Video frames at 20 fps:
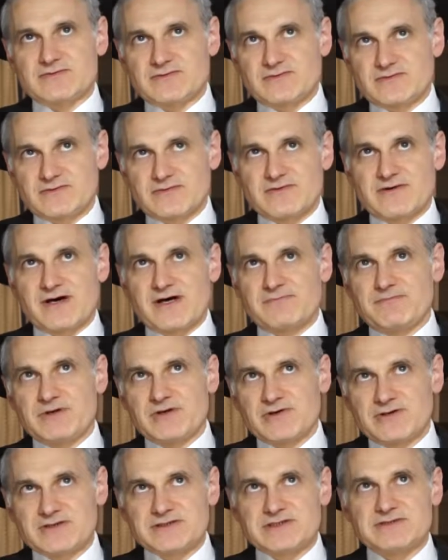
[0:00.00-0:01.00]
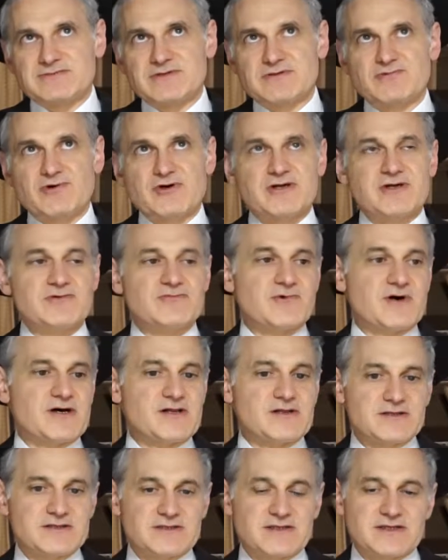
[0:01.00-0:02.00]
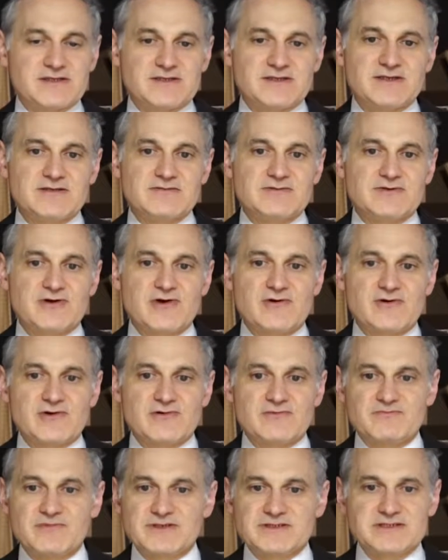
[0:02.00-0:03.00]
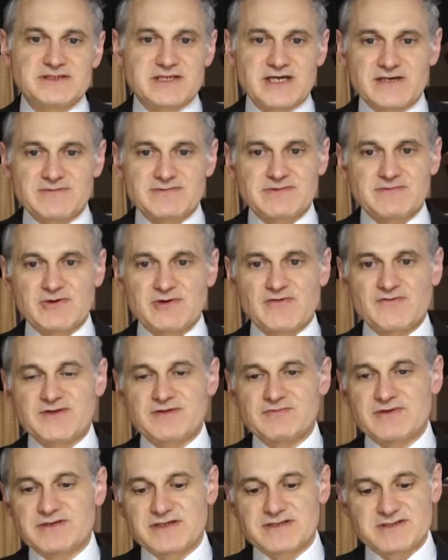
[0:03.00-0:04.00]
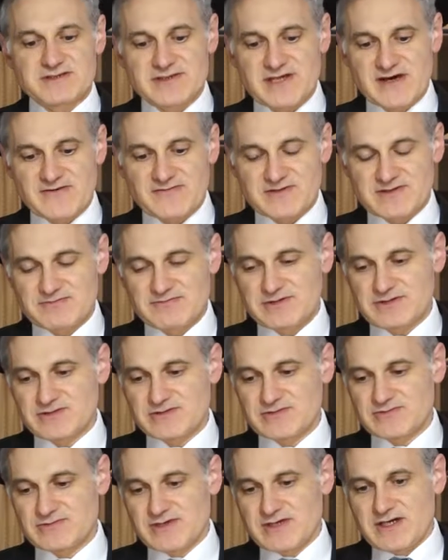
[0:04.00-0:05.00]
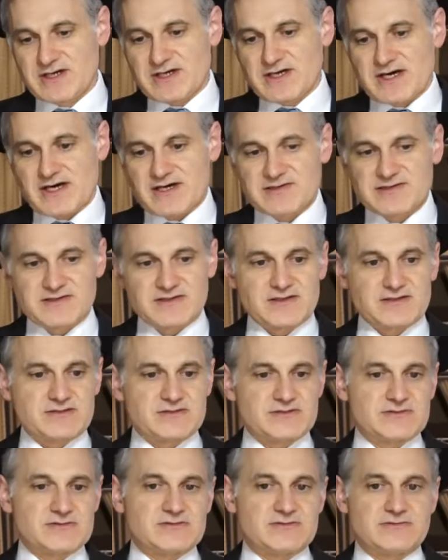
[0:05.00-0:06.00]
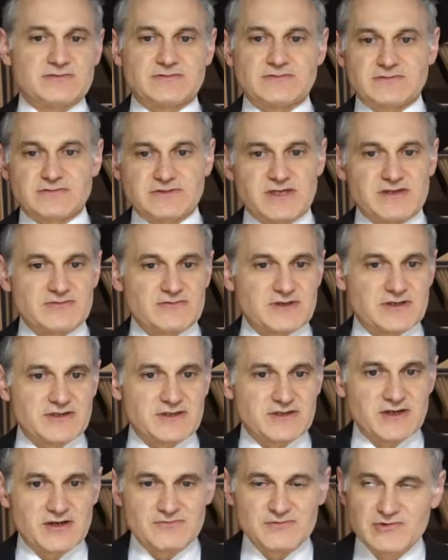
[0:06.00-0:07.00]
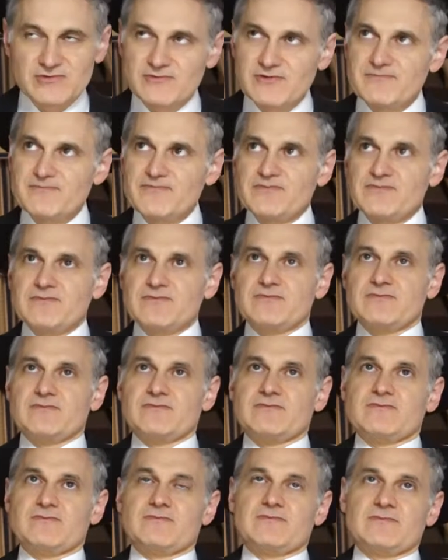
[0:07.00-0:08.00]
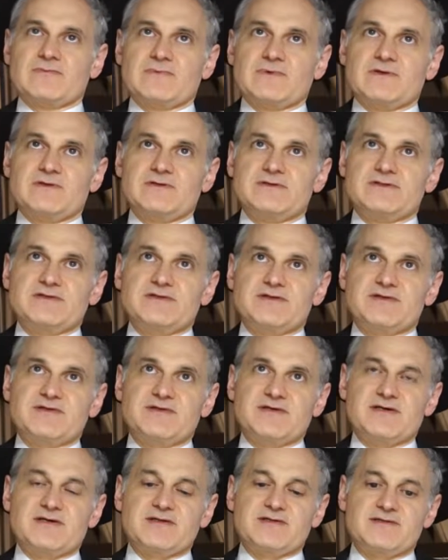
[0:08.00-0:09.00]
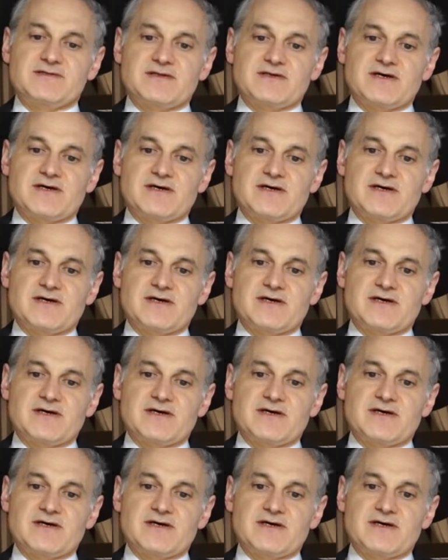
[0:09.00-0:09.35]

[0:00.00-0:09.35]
we were helping her, and she was working well, and things were going. But she came to my office one day. She said, "I have to speak to you." I said to her, "Yeah, what can I help you?" And she says,